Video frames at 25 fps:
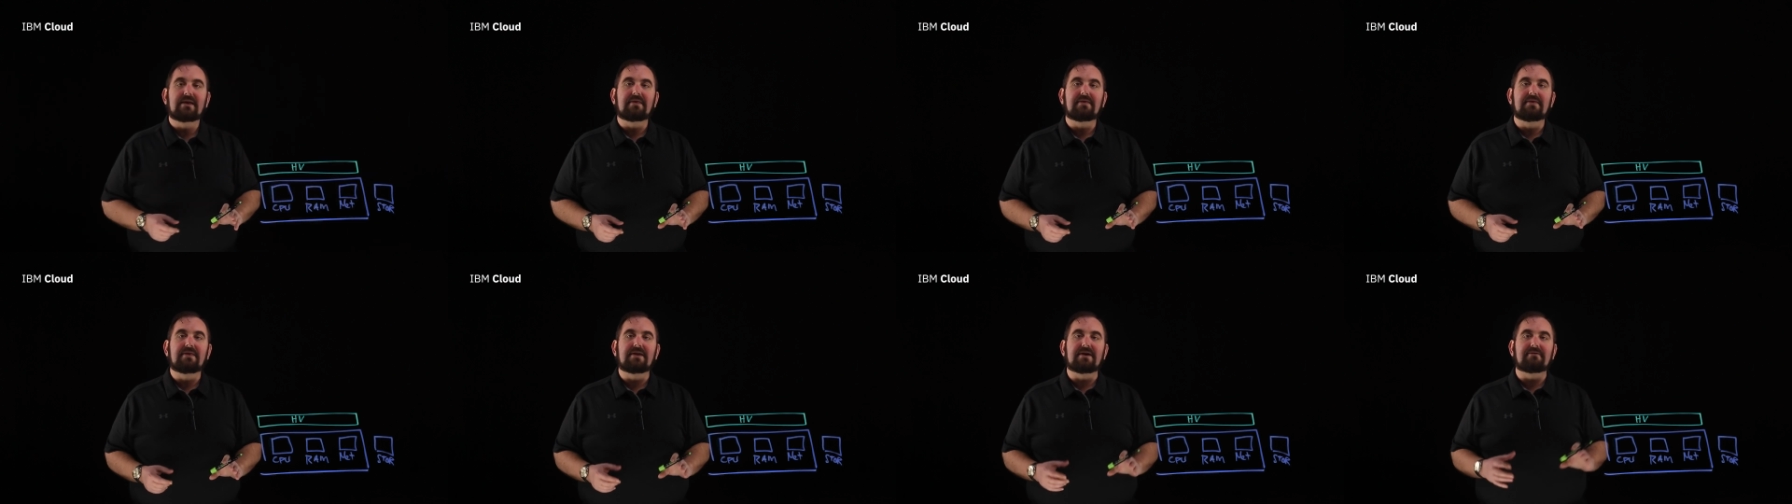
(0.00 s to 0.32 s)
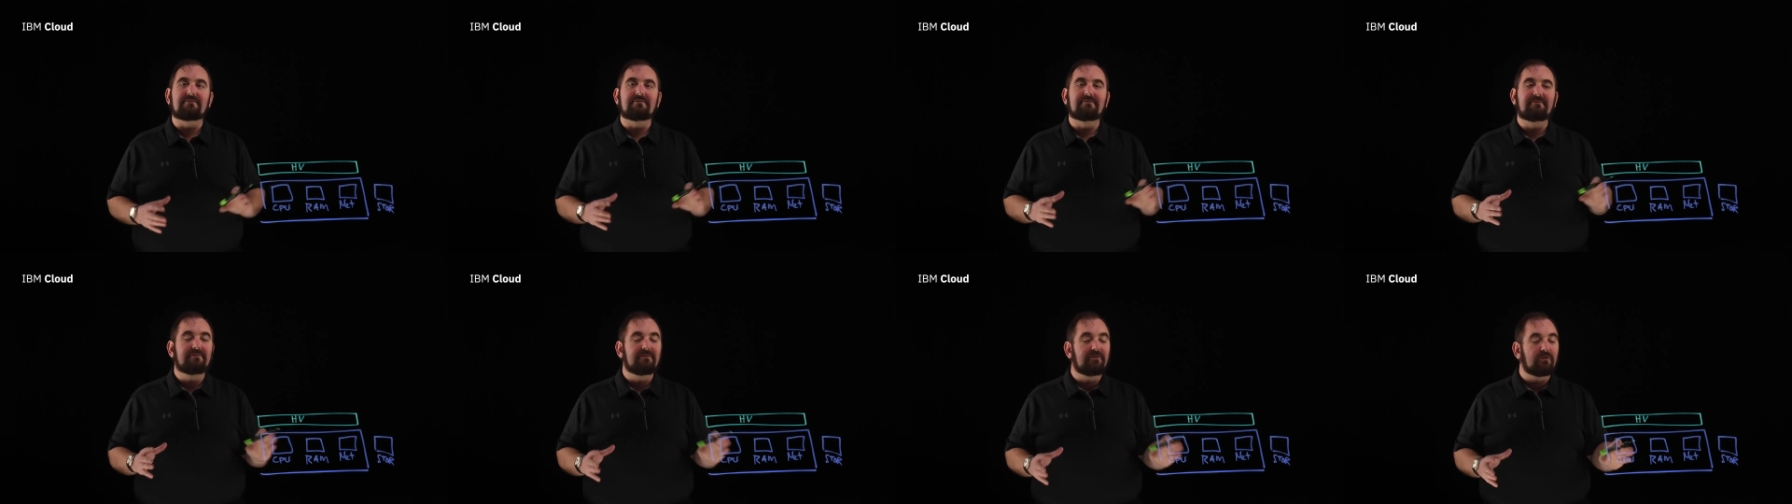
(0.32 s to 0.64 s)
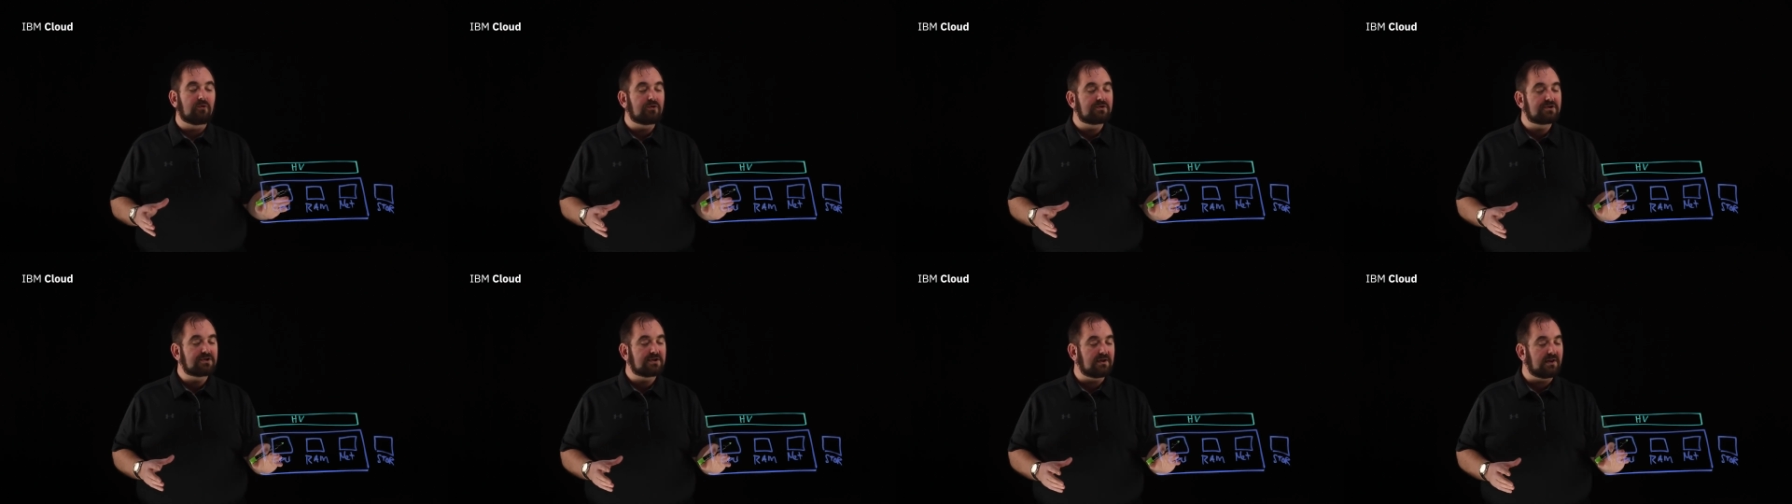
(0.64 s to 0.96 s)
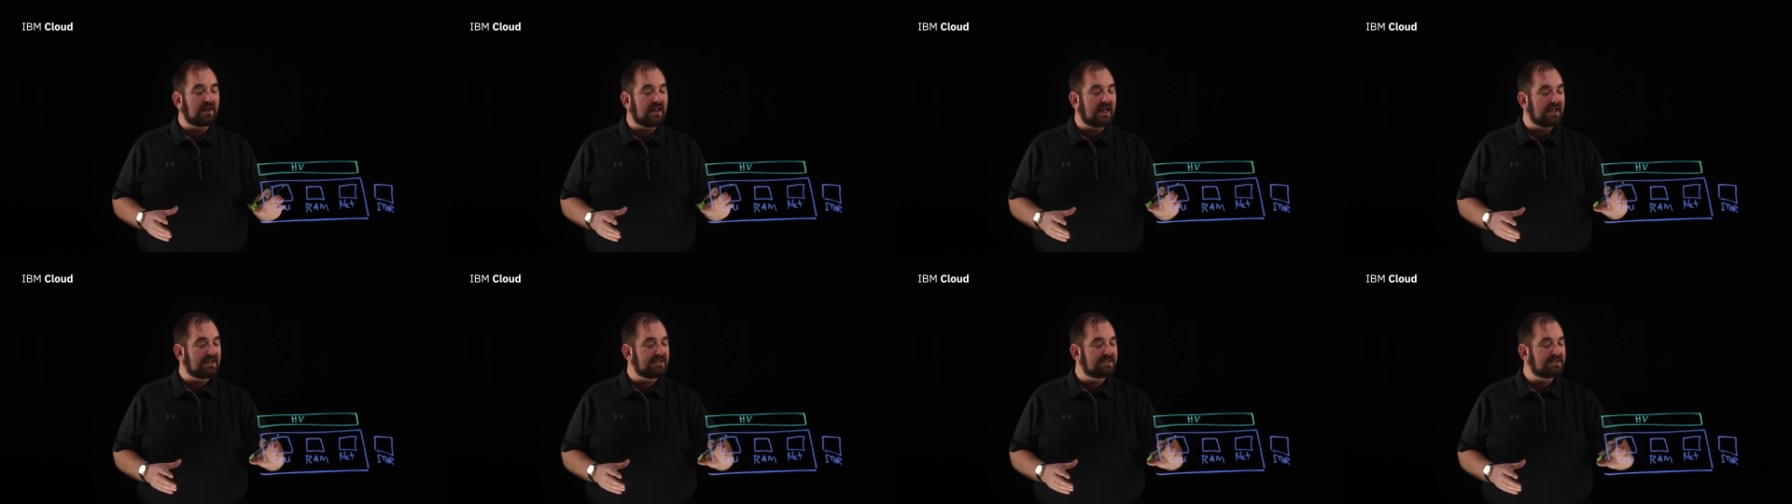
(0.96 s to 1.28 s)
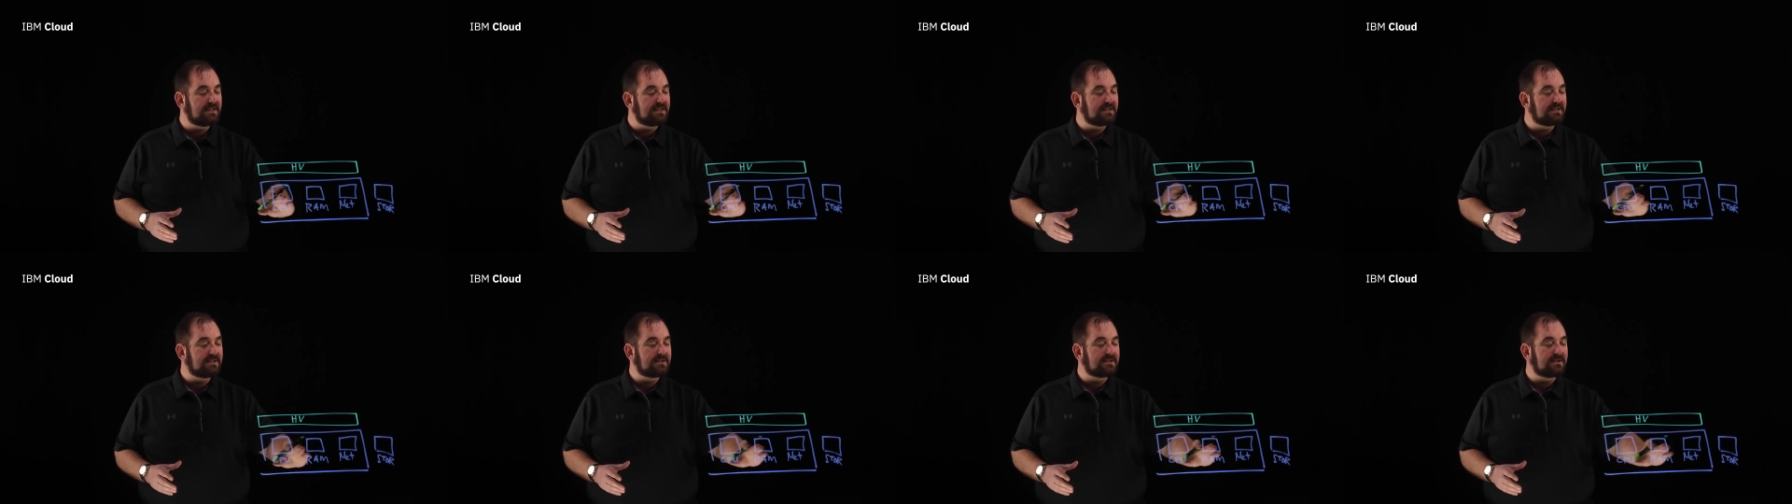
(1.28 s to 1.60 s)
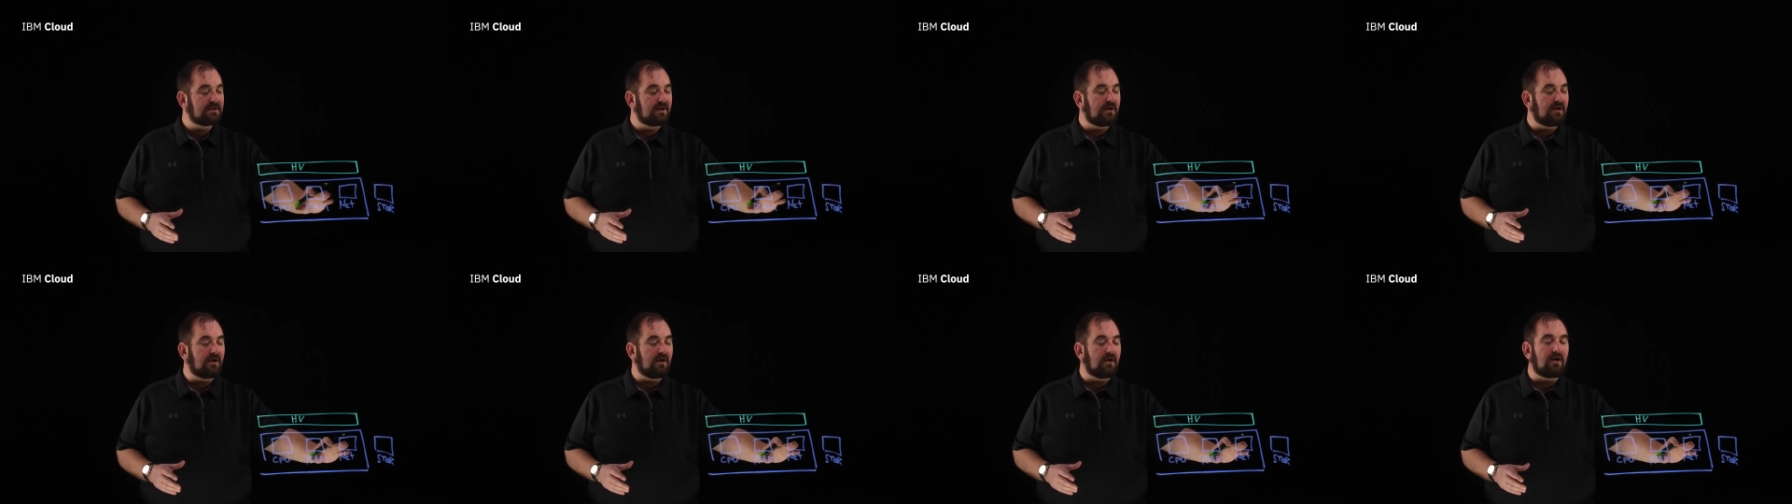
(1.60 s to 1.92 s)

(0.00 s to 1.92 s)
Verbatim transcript: that virtualizes